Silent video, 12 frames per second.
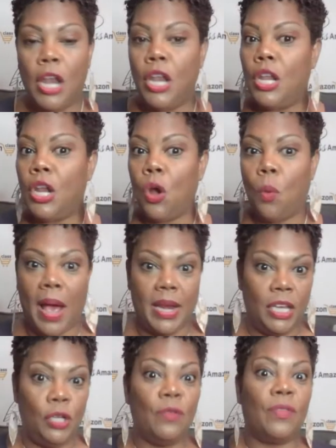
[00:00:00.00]

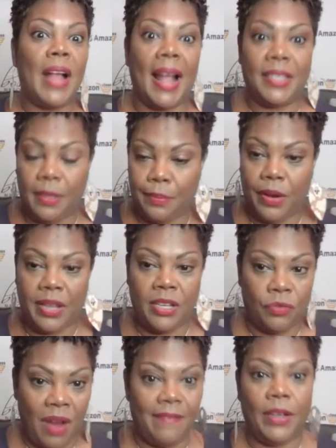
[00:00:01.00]
Nobody. You've got to bring the
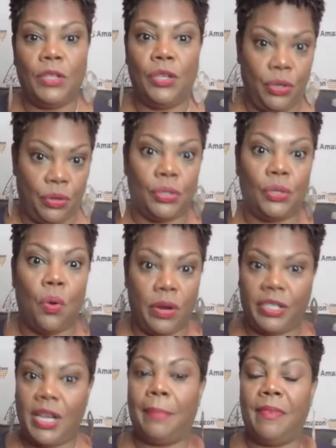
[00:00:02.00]
traffic to your store
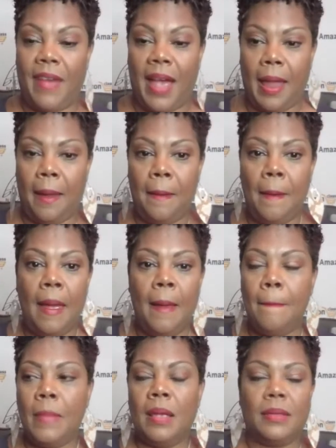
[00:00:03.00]
on Shopify.
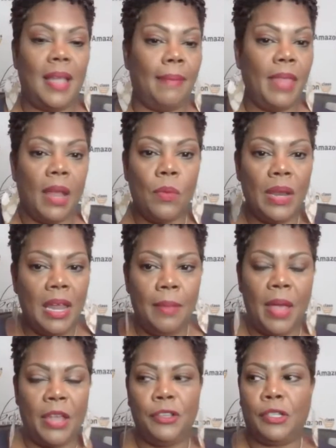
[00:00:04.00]
Same thing with
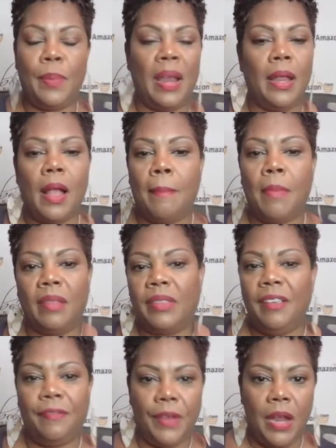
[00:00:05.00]
eBay. You're spending a
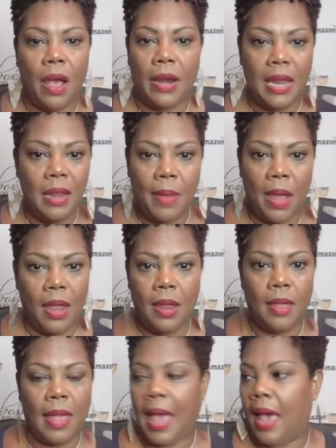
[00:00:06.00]
monthly fee on
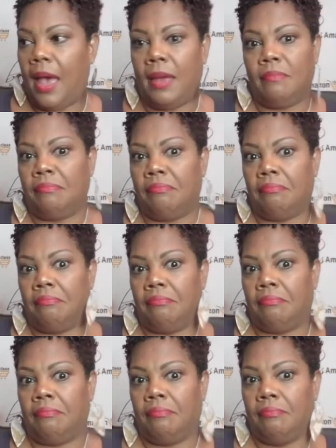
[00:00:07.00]
eBay and
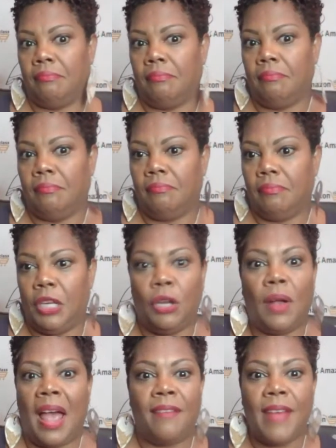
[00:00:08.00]
you
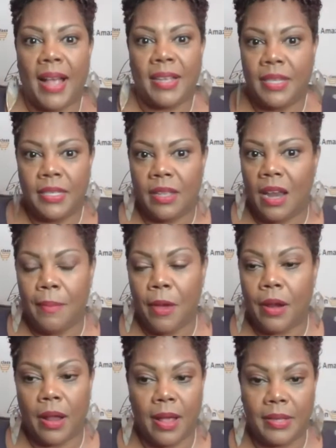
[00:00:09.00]
don't have access to the
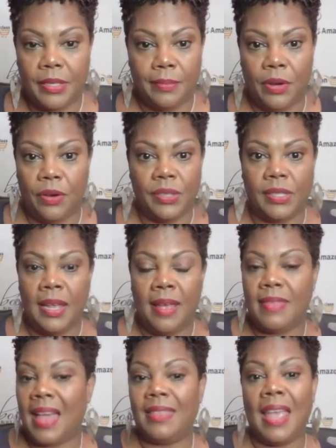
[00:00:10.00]
amount of customers
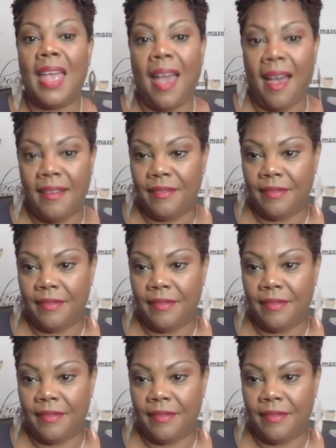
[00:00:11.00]
that they have.